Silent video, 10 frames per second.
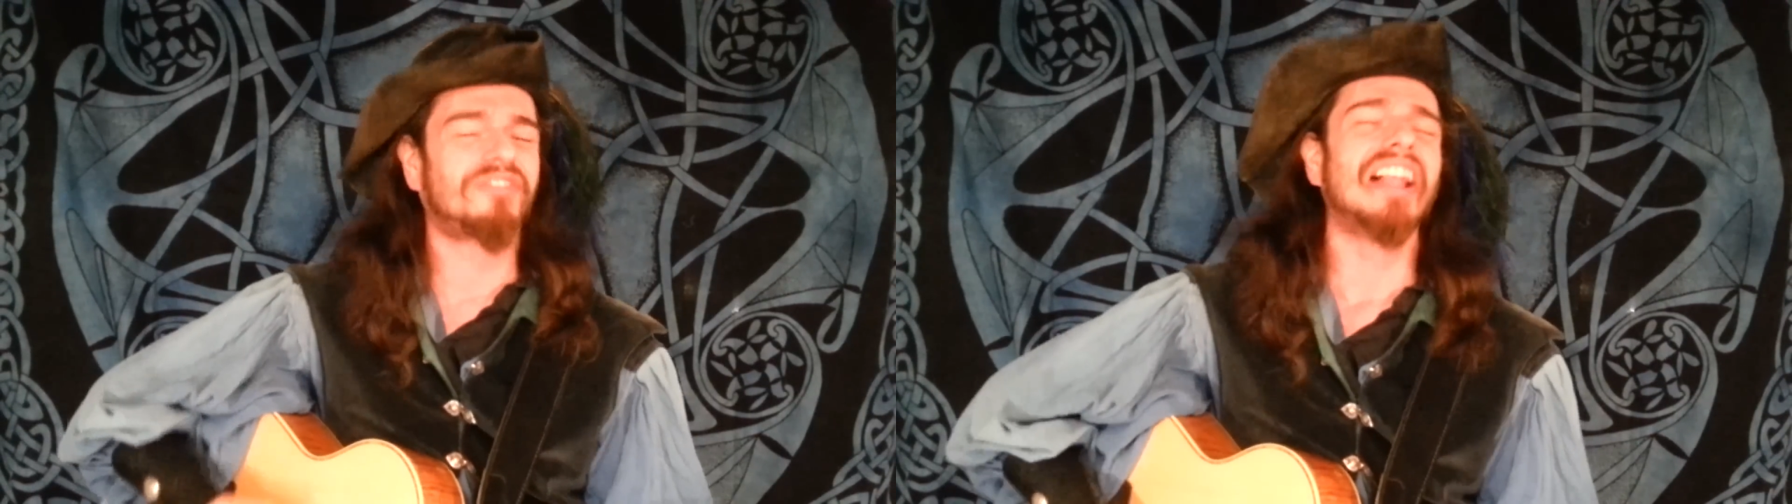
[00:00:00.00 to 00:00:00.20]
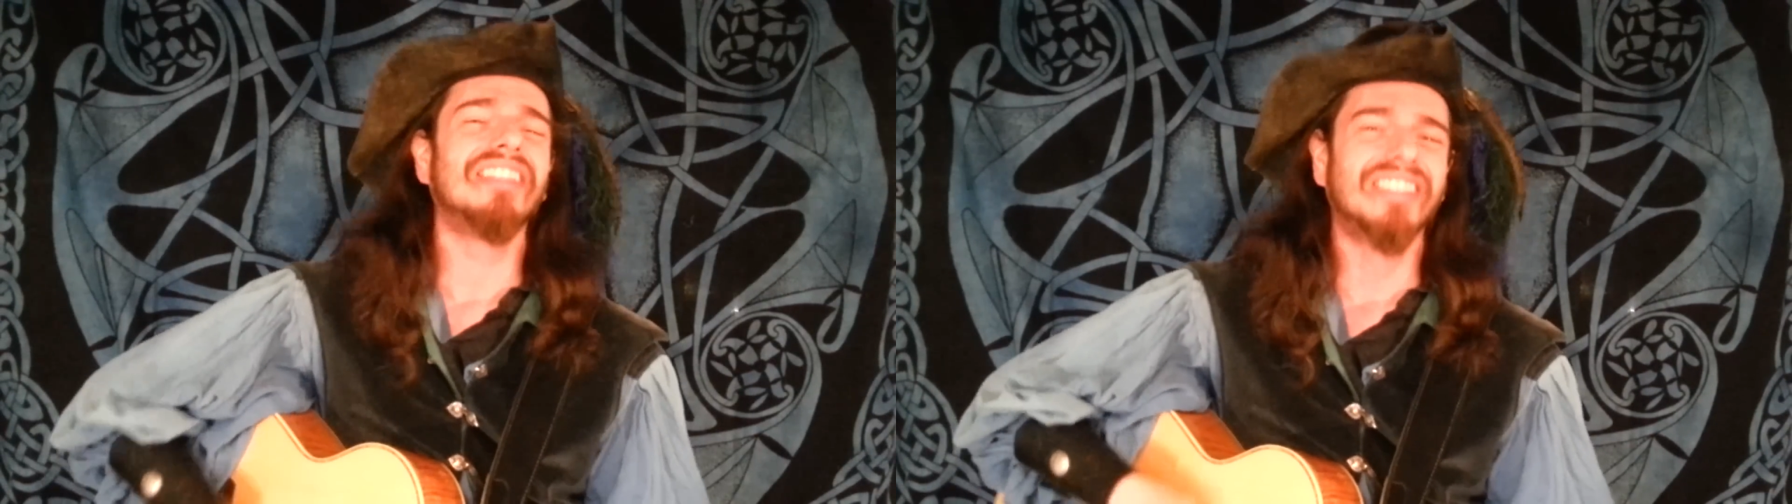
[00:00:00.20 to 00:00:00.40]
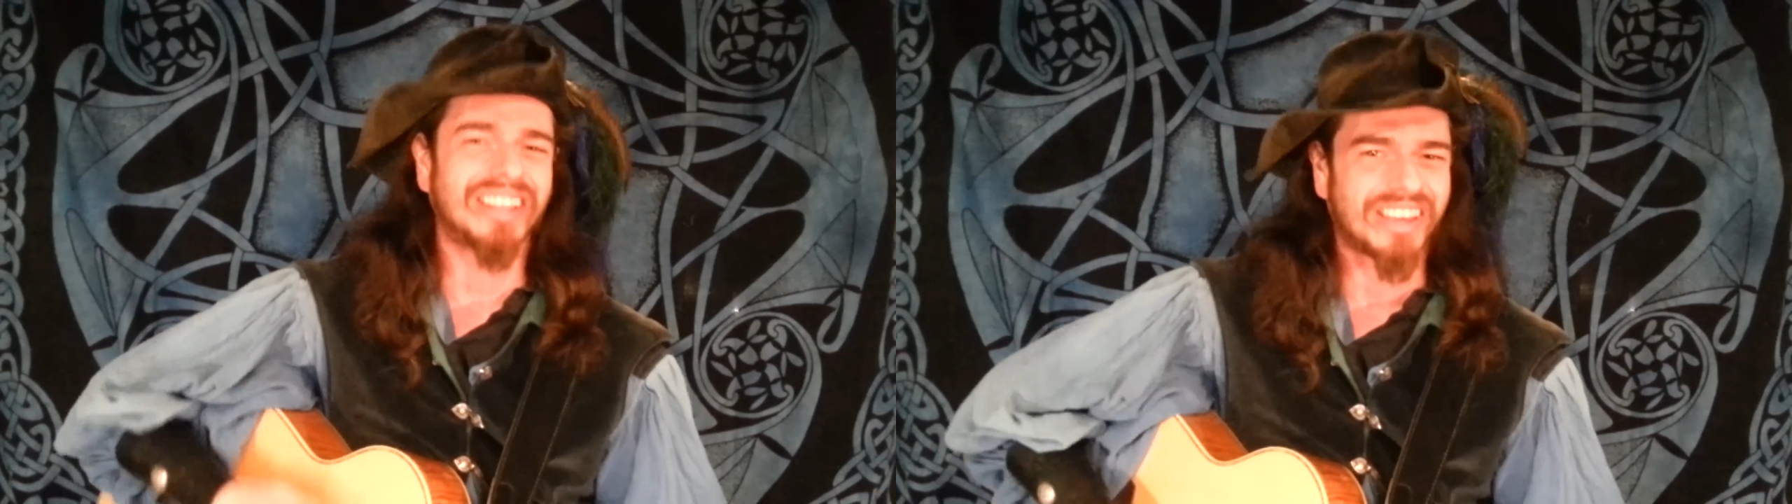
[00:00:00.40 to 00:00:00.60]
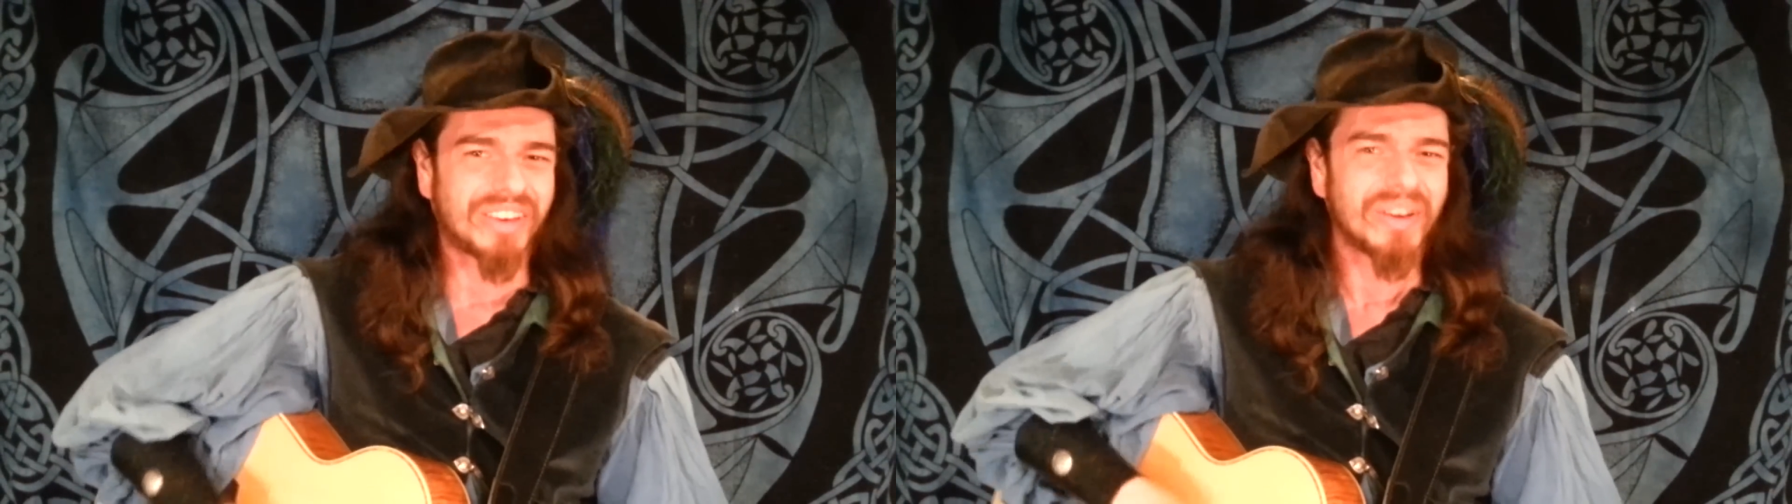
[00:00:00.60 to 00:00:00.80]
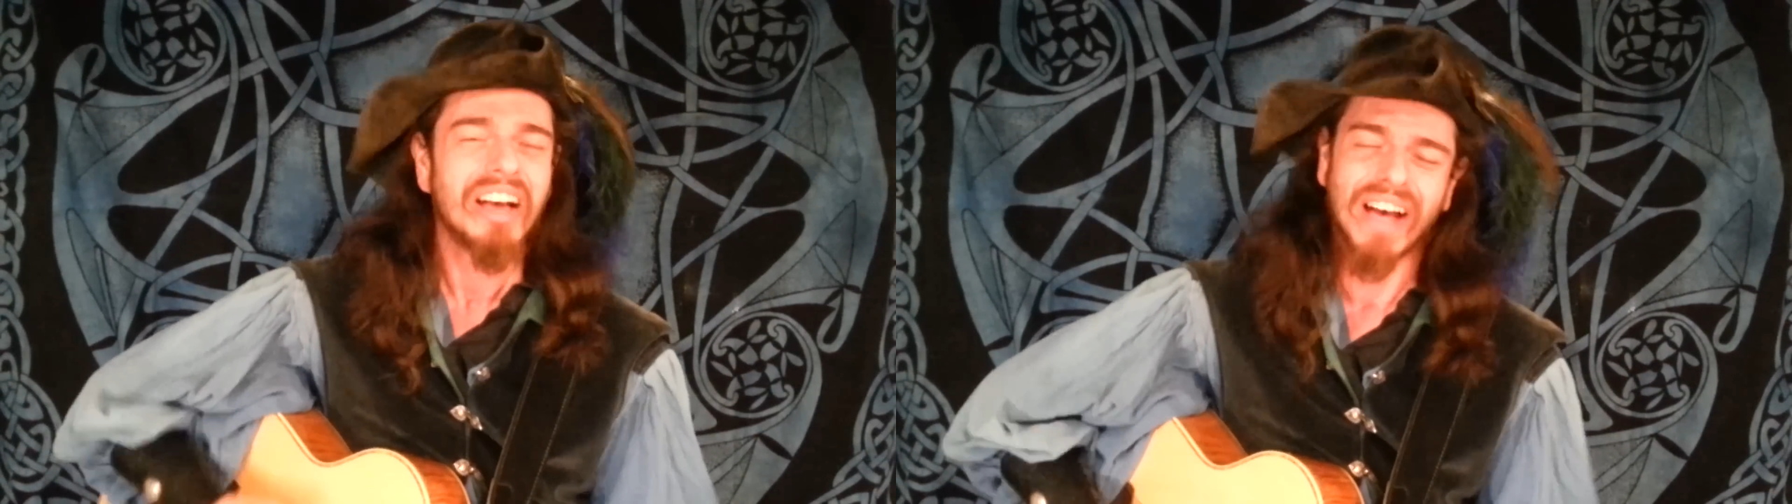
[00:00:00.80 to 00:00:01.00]
for the
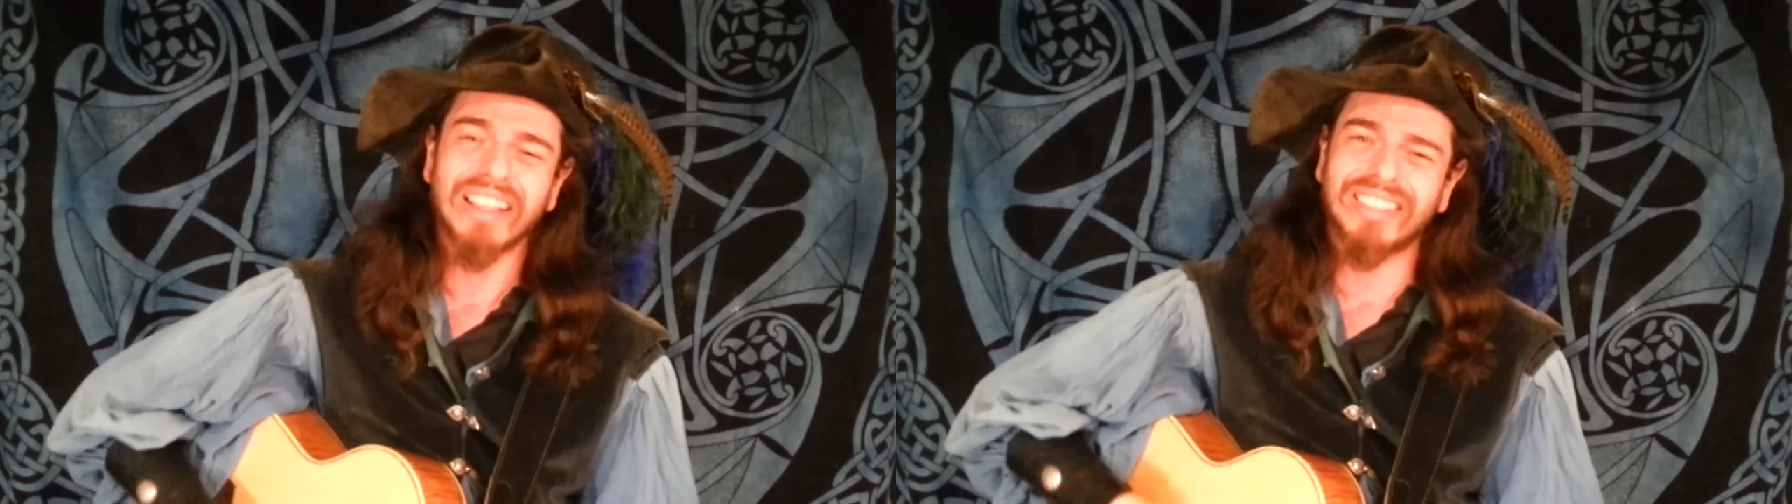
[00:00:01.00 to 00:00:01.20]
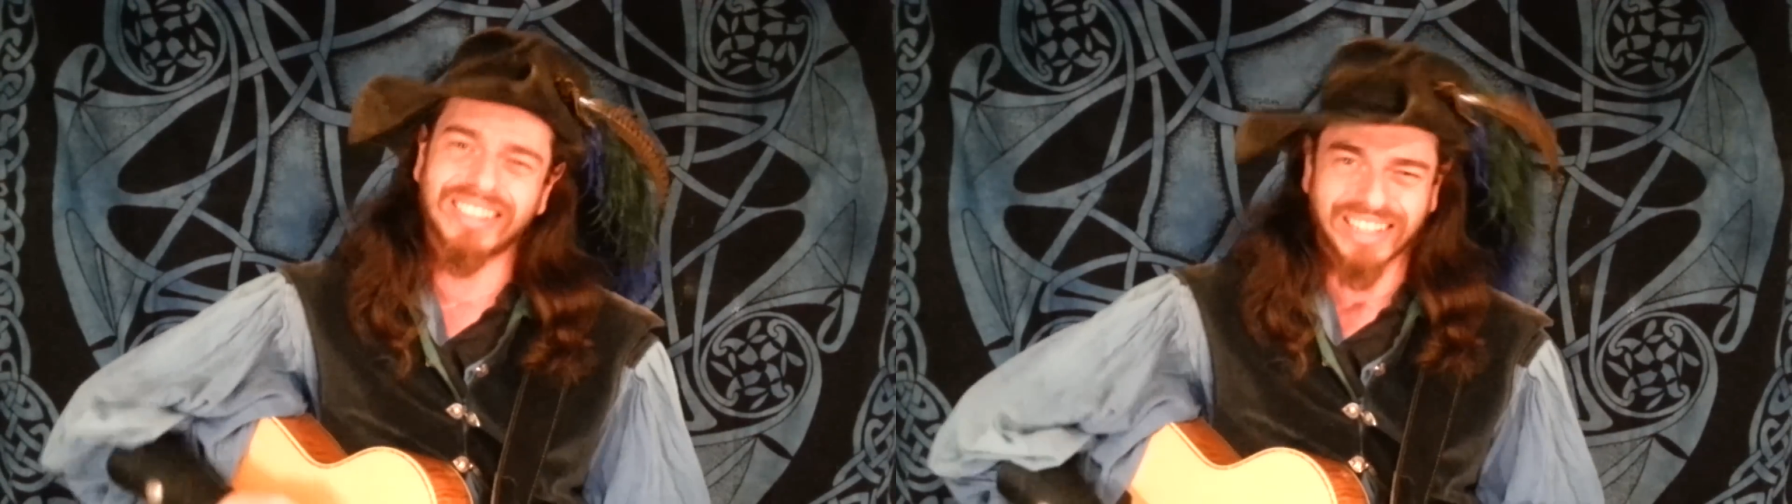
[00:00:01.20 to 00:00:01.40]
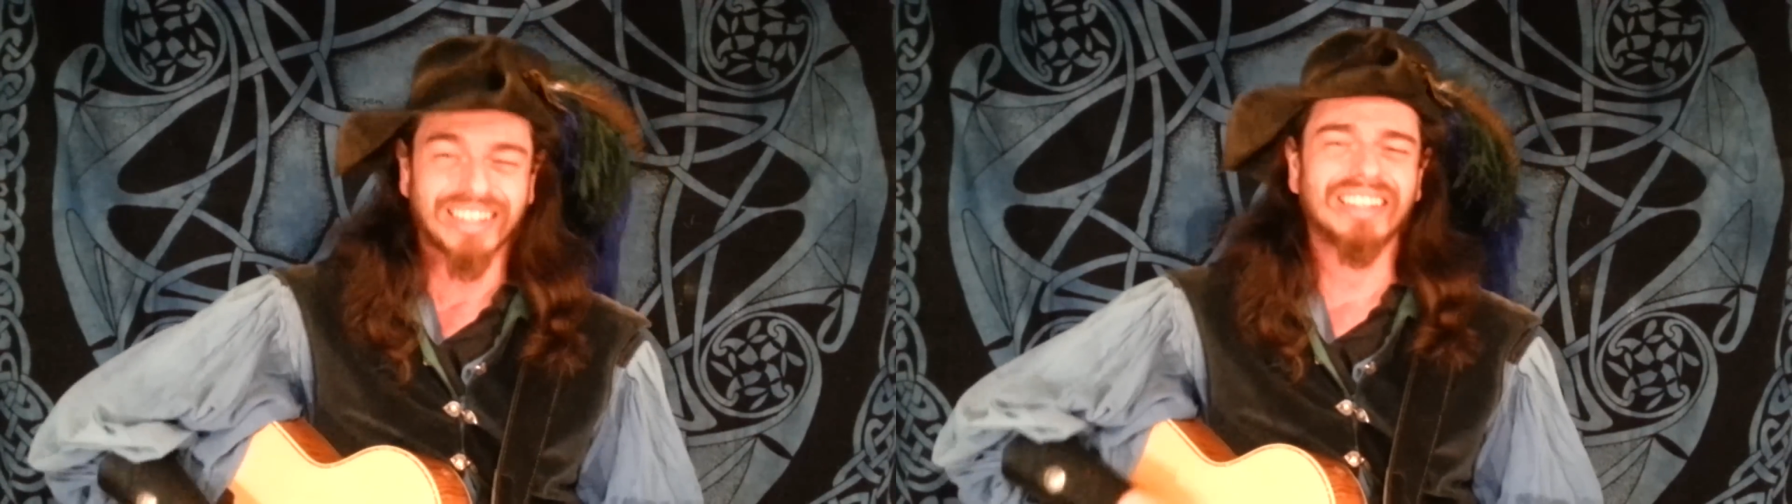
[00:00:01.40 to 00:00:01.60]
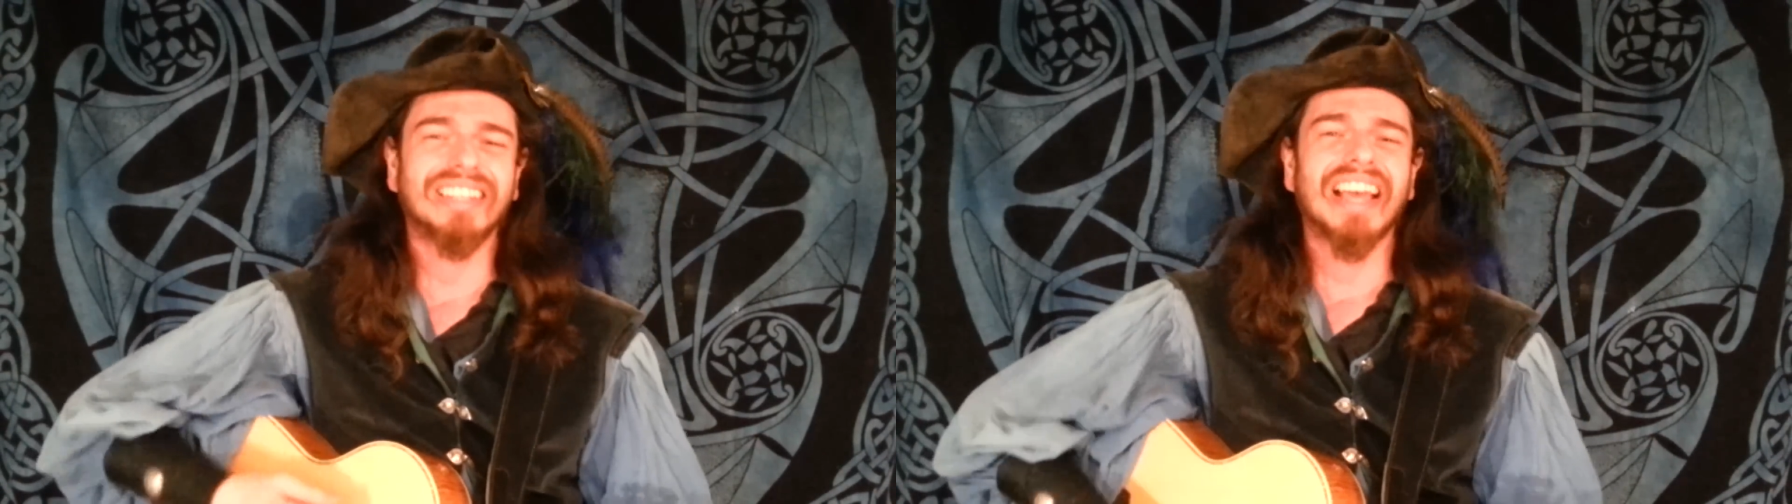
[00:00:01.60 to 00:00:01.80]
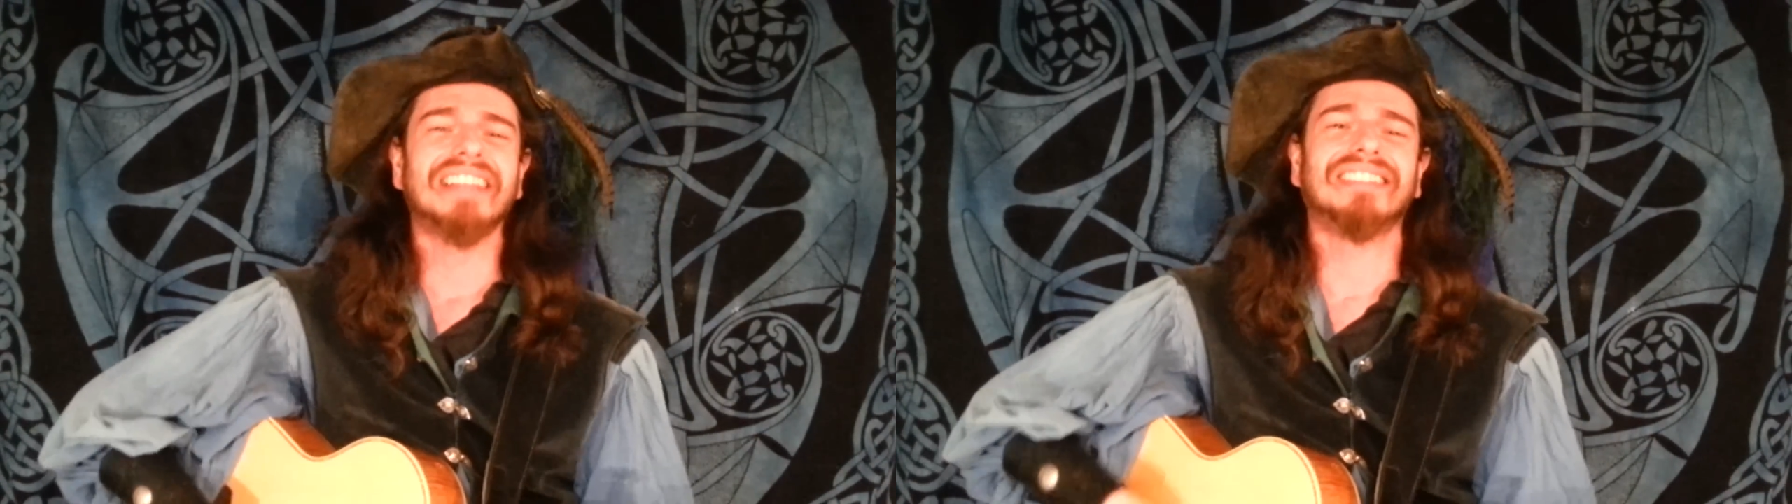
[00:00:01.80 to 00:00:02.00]
diddle, for the diddle,
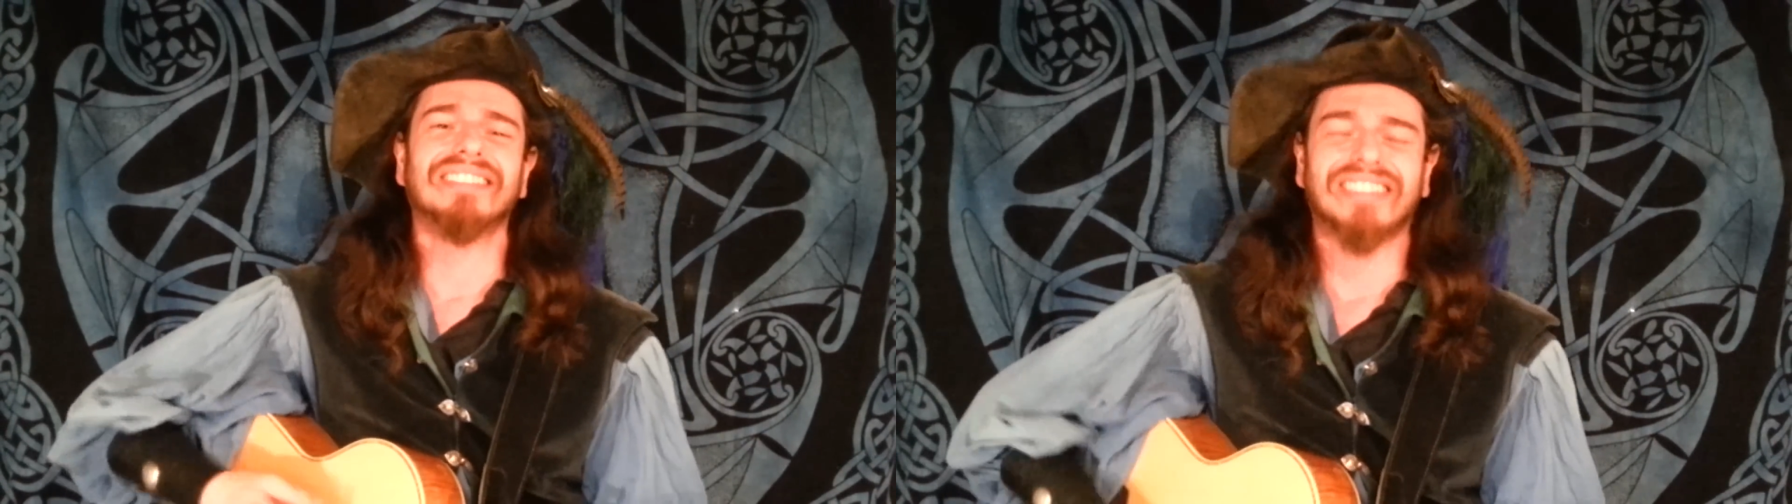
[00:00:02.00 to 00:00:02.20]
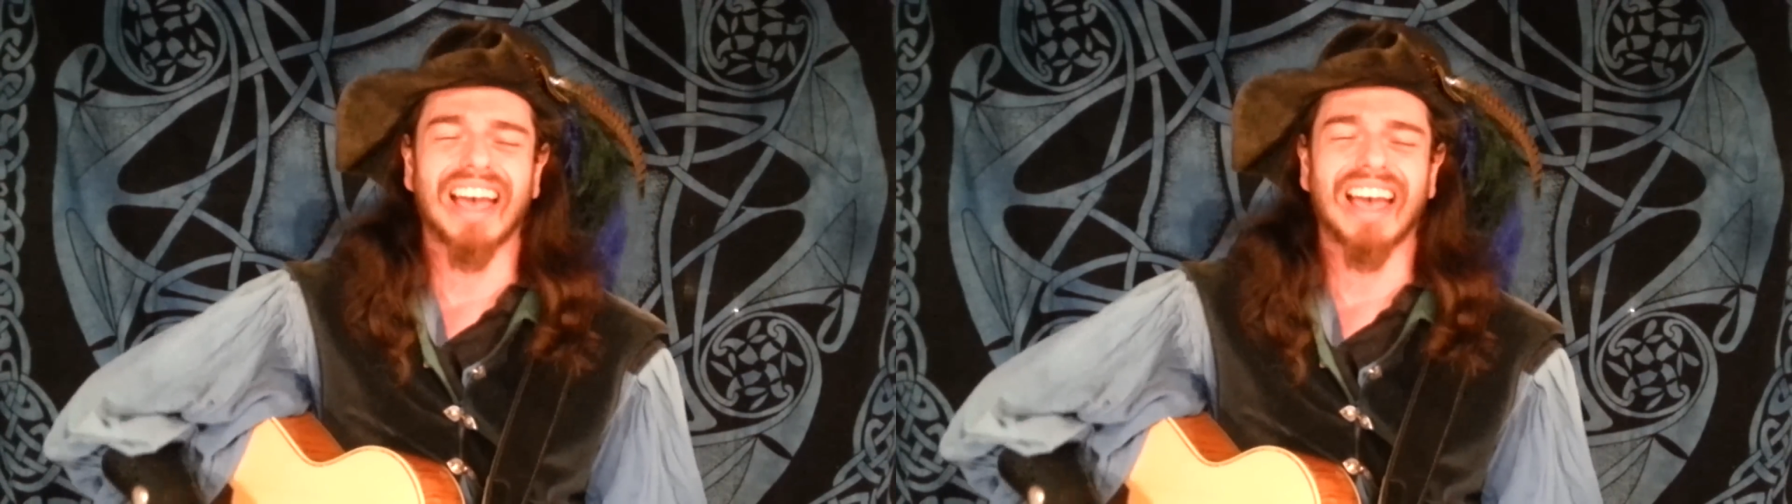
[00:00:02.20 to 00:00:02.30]
the up and